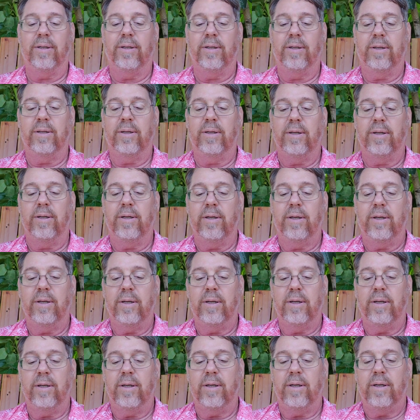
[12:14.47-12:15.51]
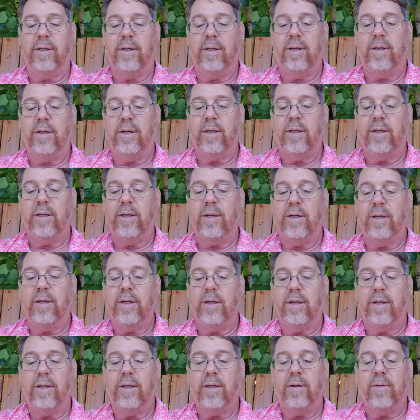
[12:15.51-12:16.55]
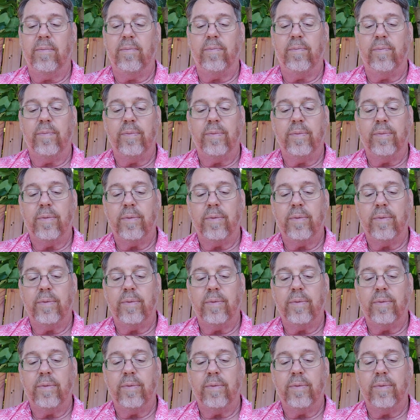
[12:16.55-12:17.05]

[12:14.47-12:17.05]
Nobody speaks.